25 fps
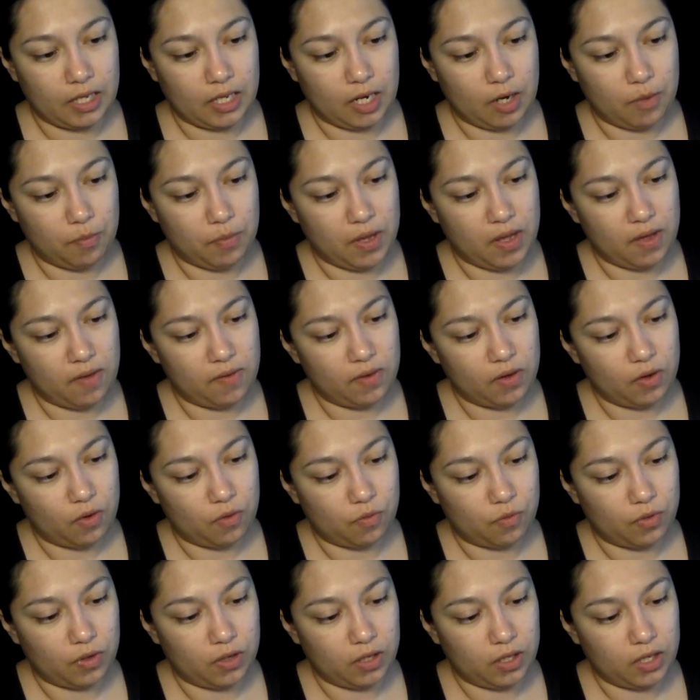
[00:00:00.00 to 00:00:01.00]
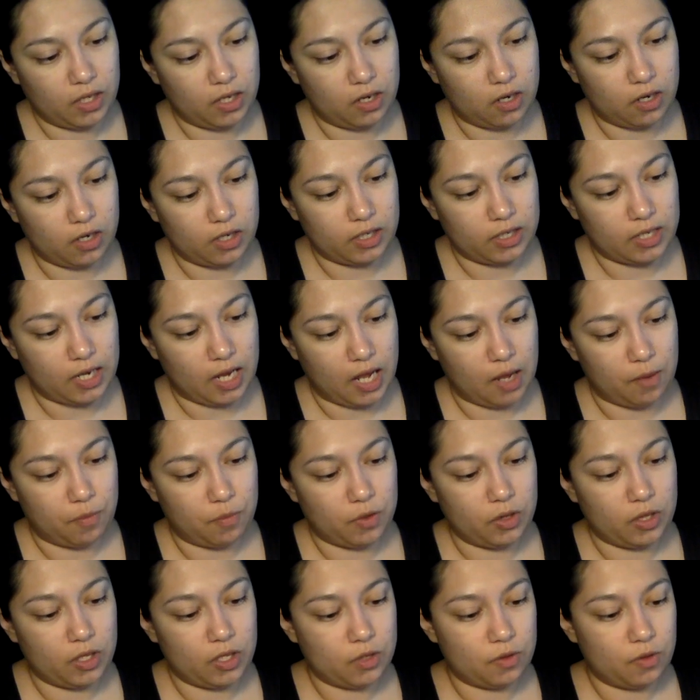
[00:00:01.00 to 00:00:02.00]
I'm having a really hard time
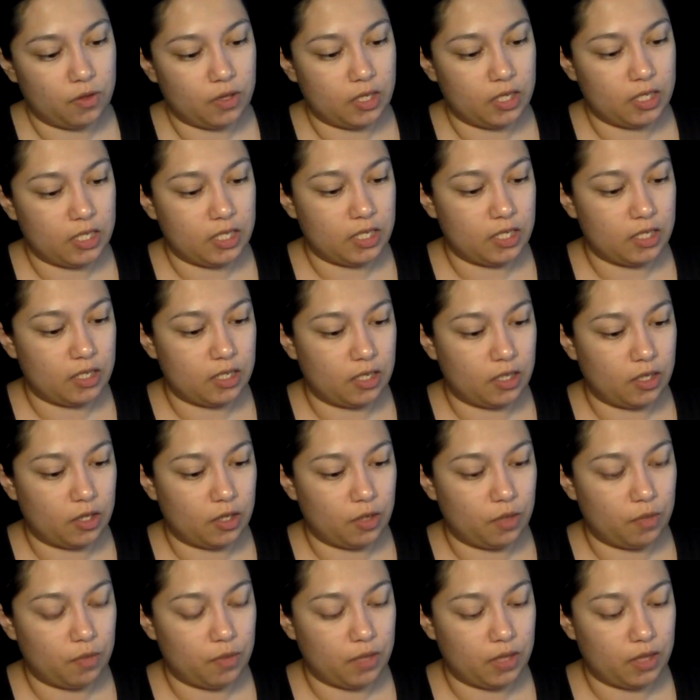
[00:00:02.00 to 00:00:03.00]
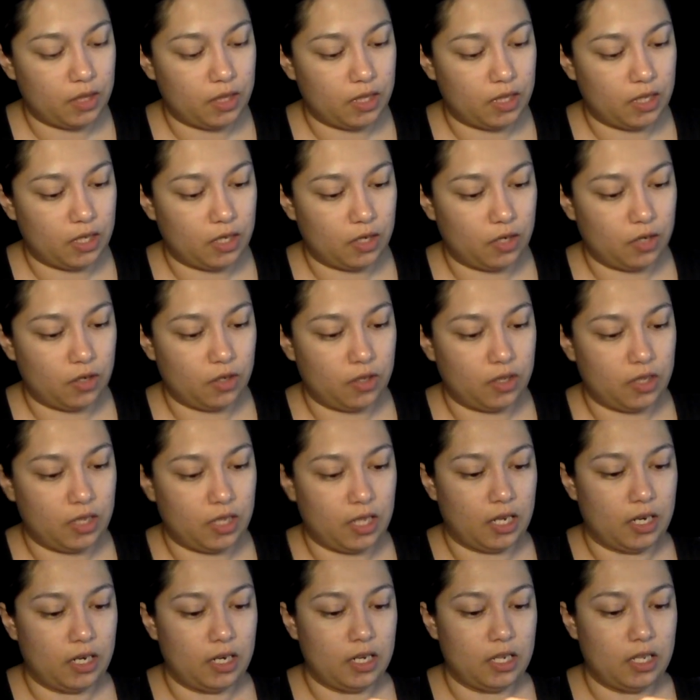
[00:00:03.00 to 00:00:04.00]
with this one. This is a little bit thinner
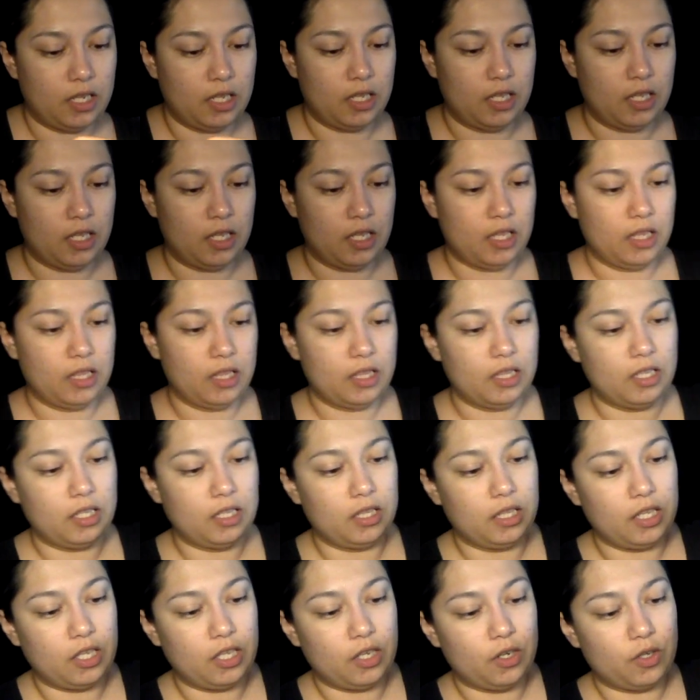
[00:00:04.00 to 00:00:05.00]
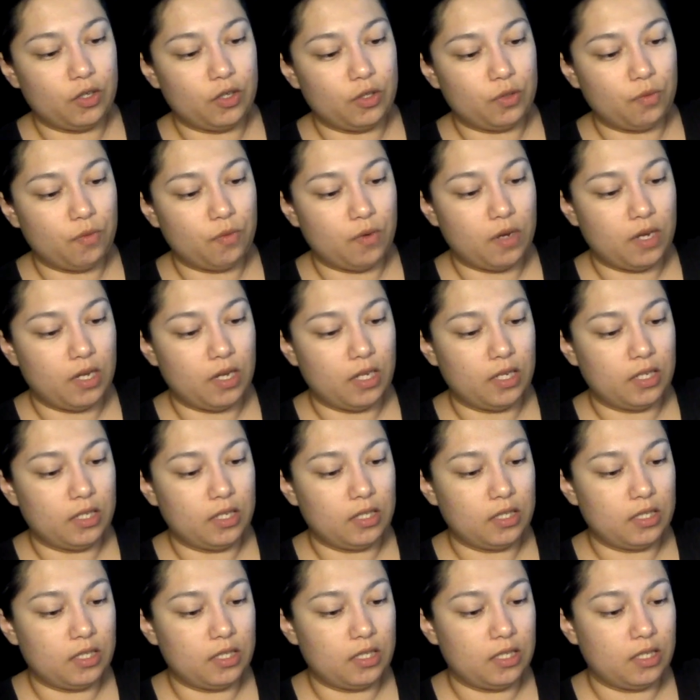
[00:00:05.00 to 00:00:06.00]
than the Leaders
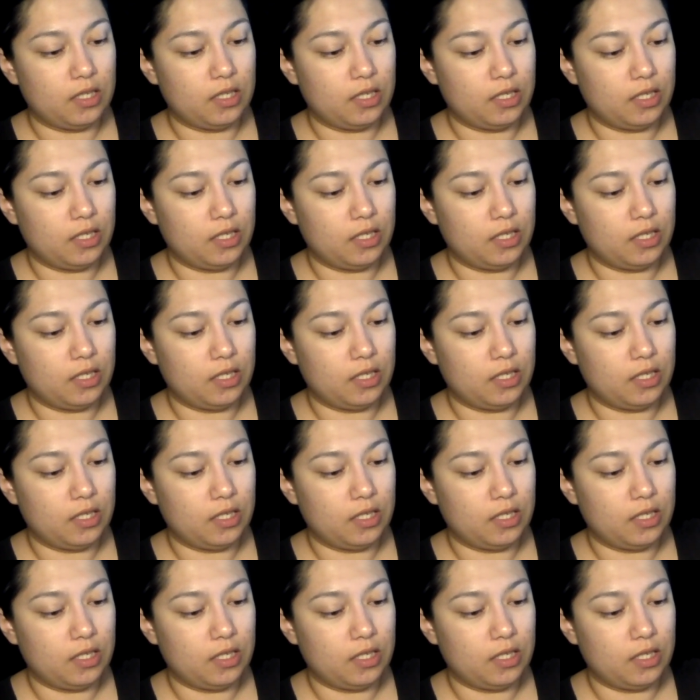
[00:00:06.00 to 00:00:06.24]
ones